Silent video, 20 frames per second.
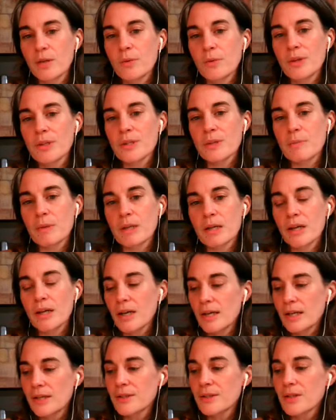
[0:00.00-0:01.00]
with this
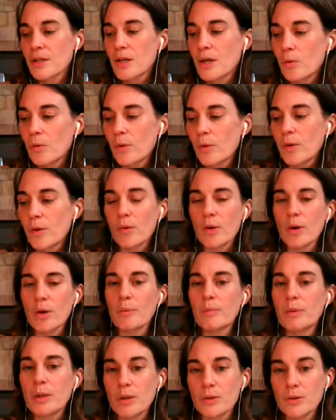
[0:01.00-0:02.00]
because we were
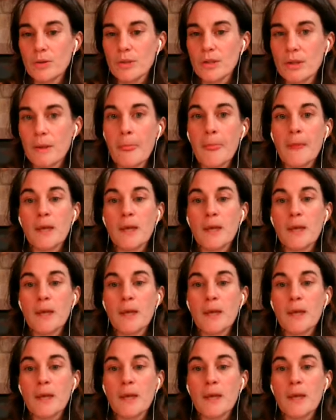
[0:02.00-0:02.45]
abused.